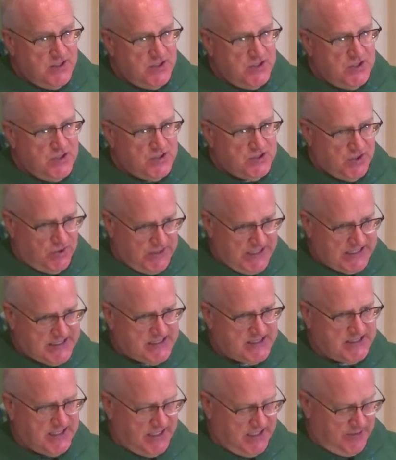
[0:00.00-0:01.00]
So let's
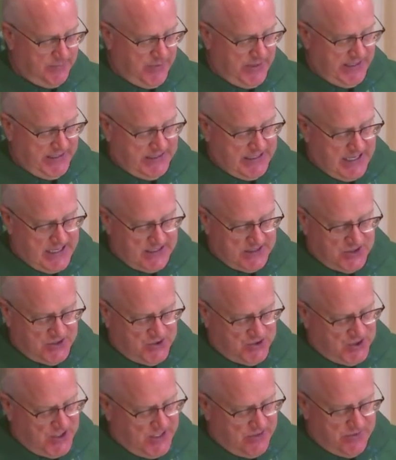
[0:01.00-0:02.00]
celebrate God's
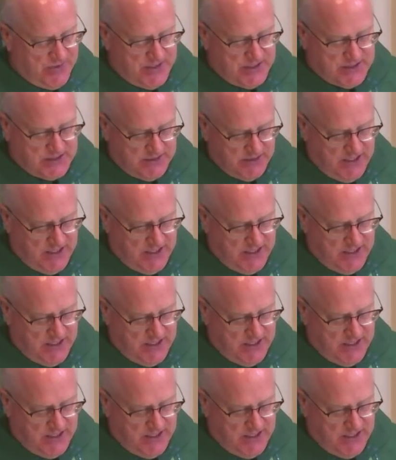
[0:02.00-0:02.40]
generous,